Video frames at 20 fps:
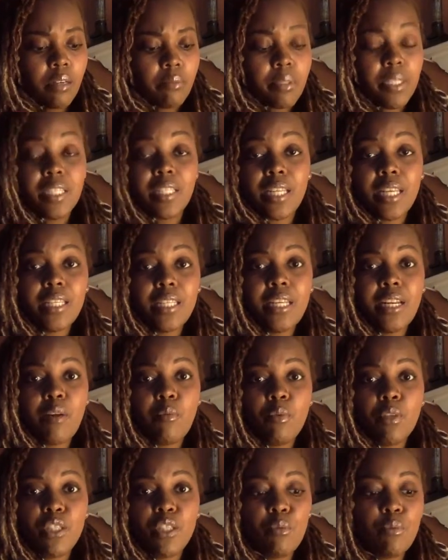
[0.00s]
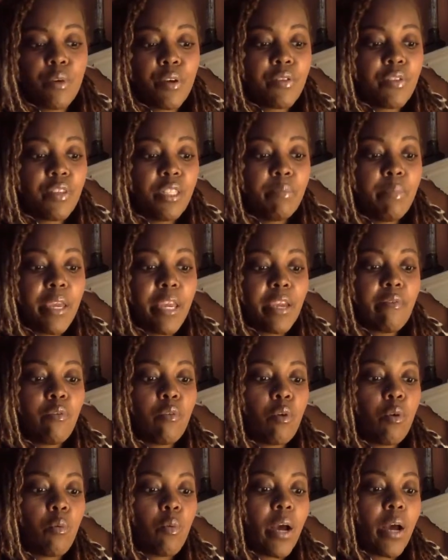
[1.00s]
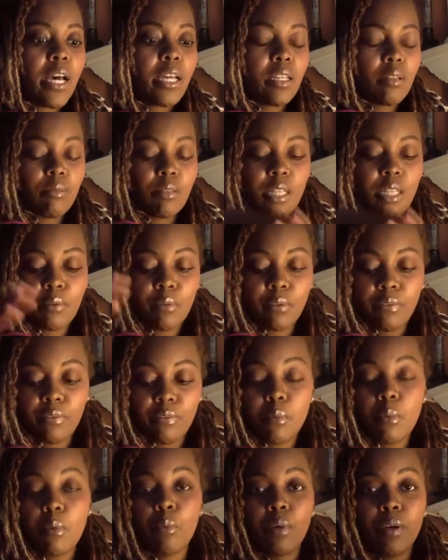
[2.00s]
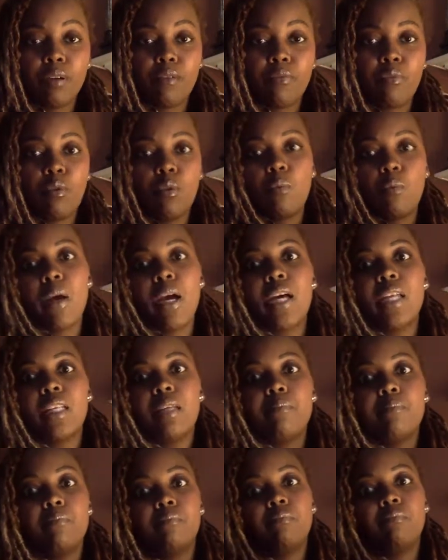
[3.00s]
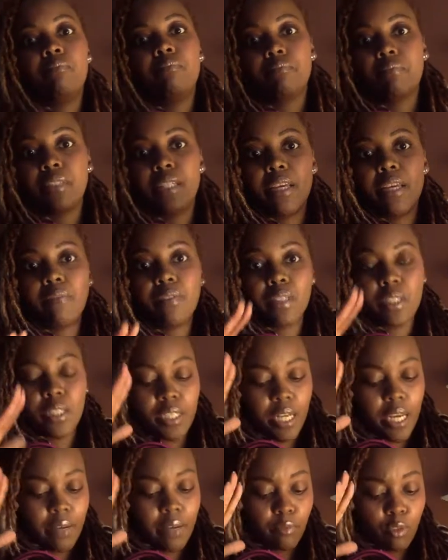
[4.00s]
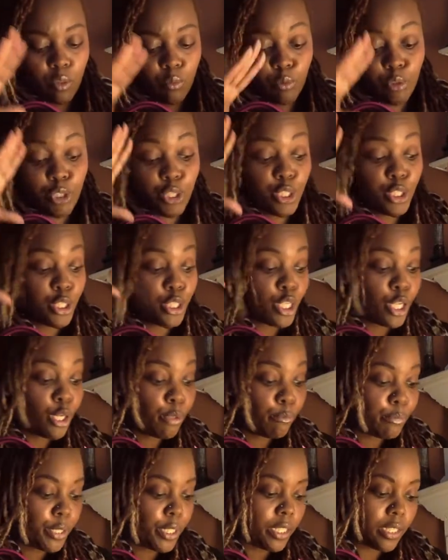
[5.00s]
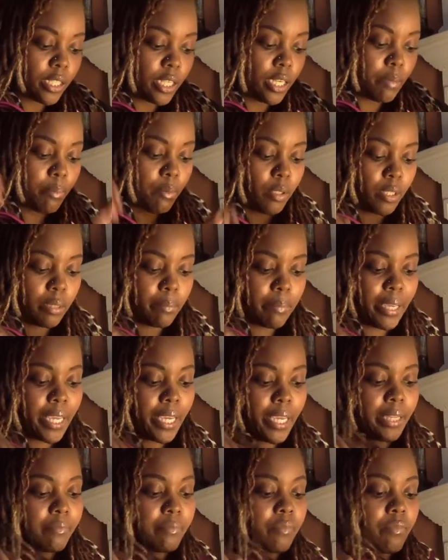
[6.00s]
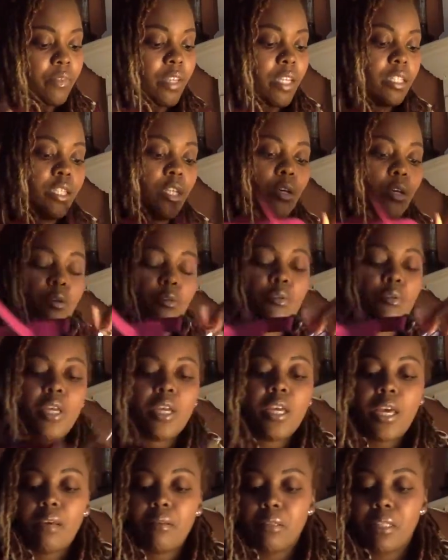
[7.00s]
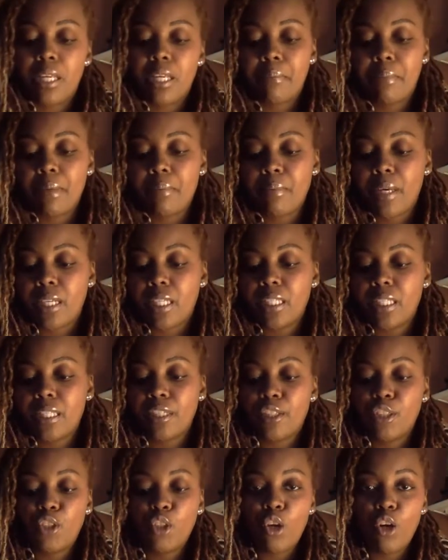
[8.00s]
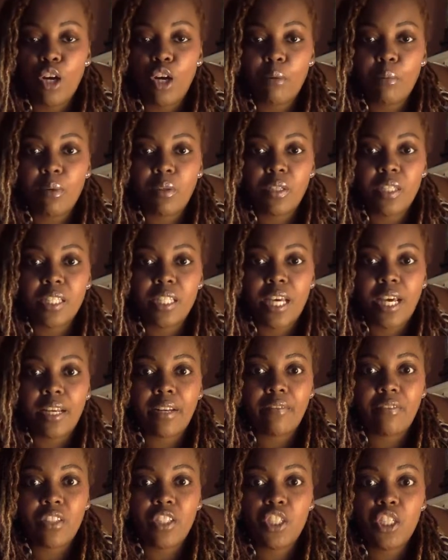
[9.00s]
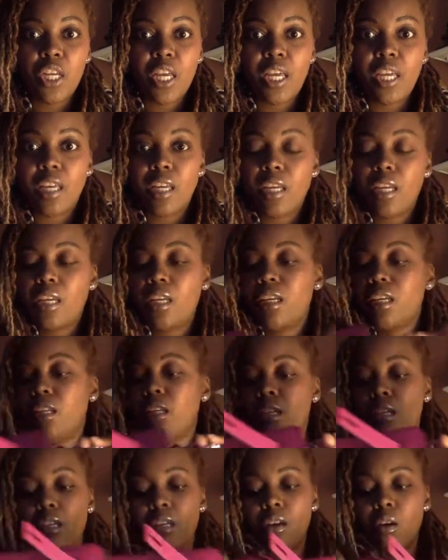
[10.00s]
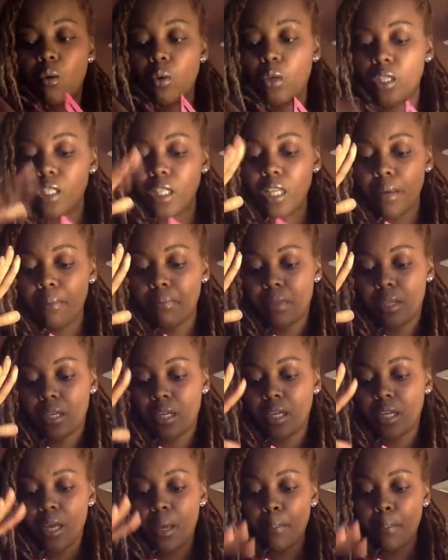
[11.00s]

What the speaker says: Since I said I wanted to wear this bag for a while, I was like, well, if I'm going to wear it for a while, I'm definitely going to have to switch something up on the bag. So I was like, maybe I could stick a charm on the side of the chain or something.